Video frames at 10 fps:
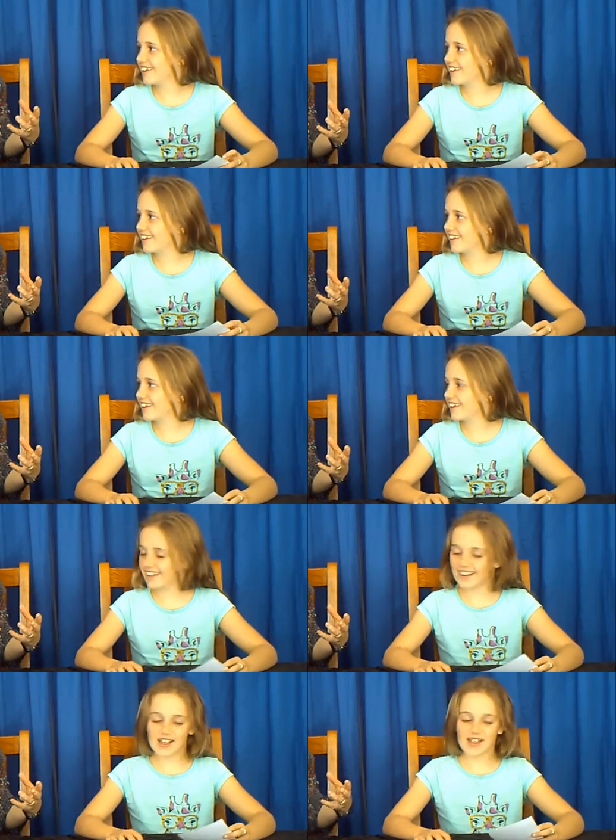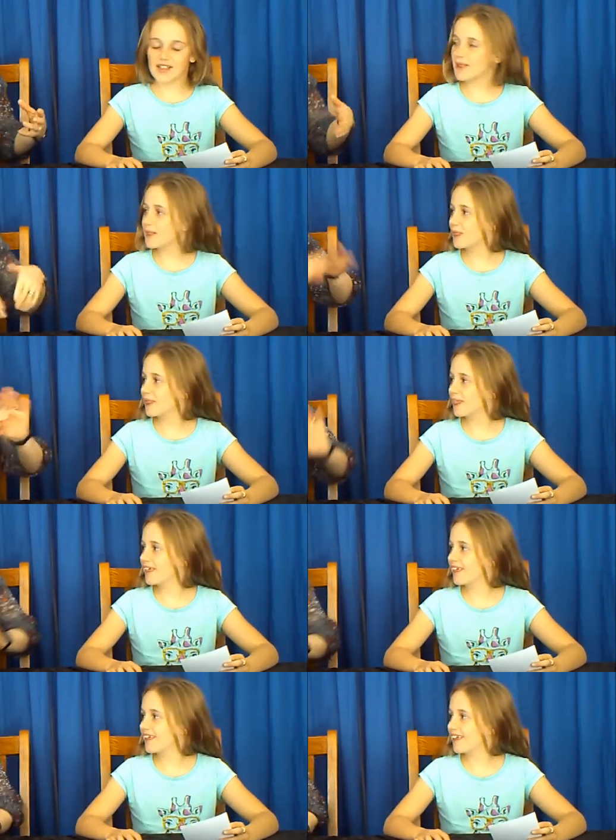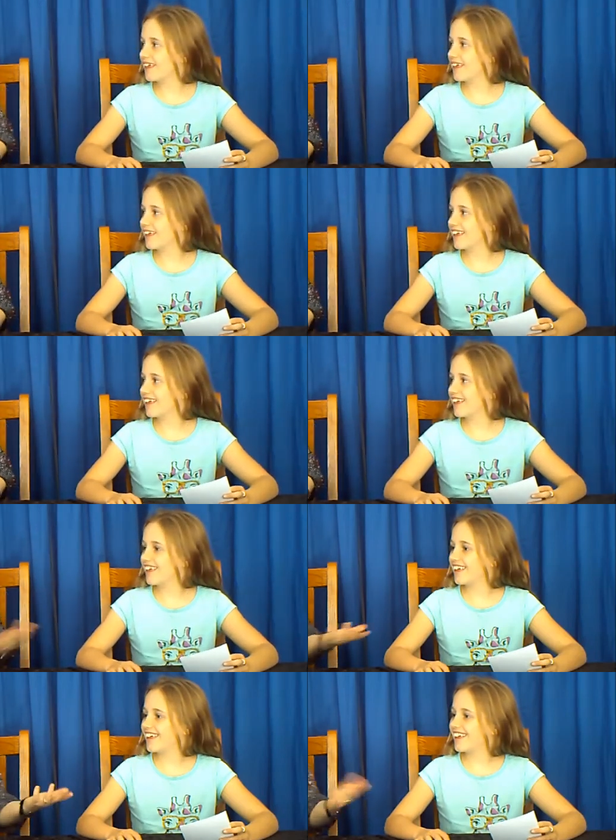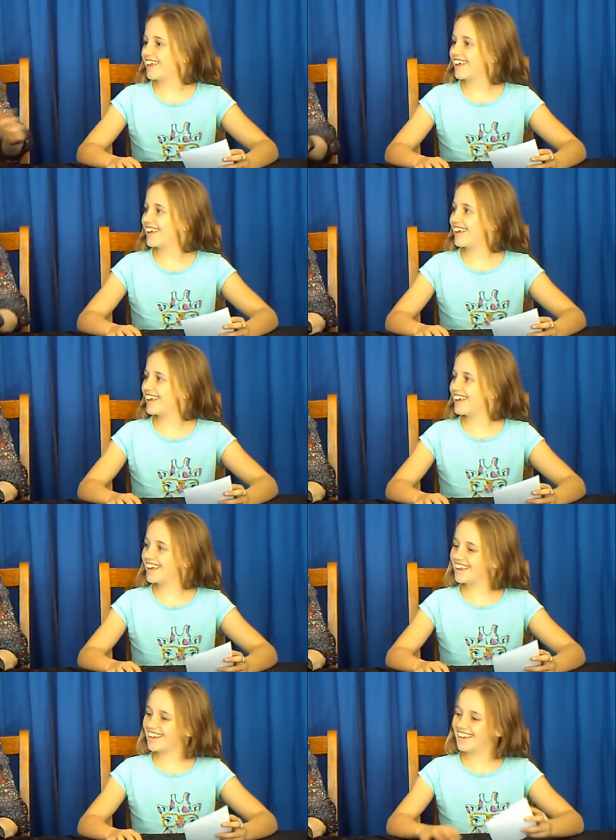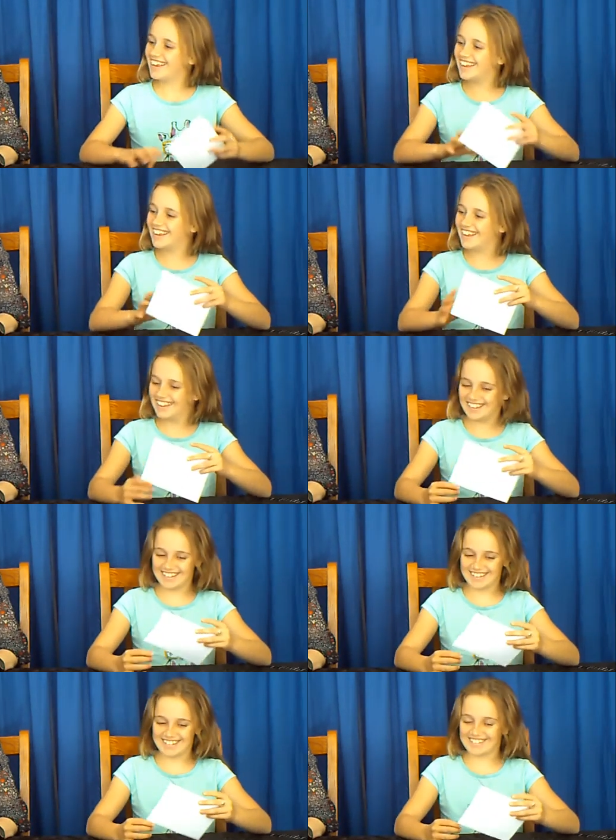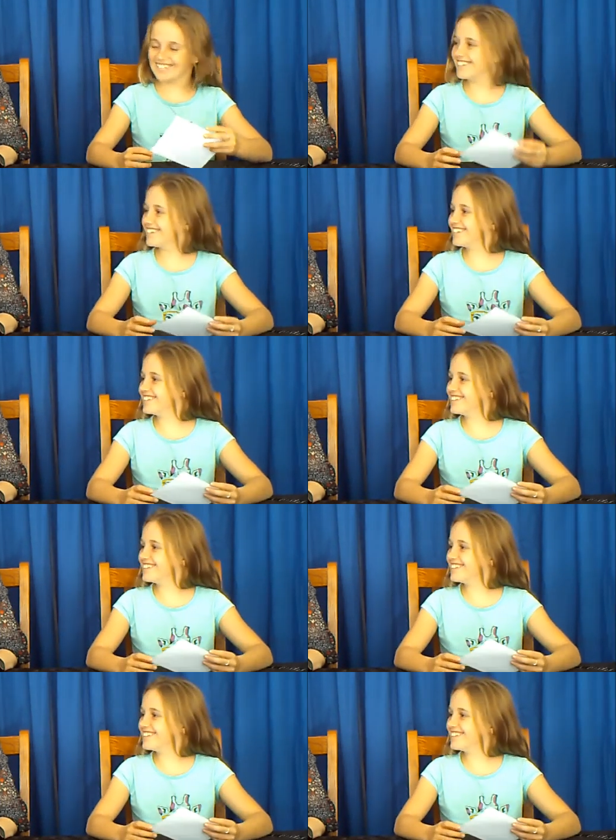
enough so you could squeeze your whole body through it. That's not too hard, is it? Is it too hard?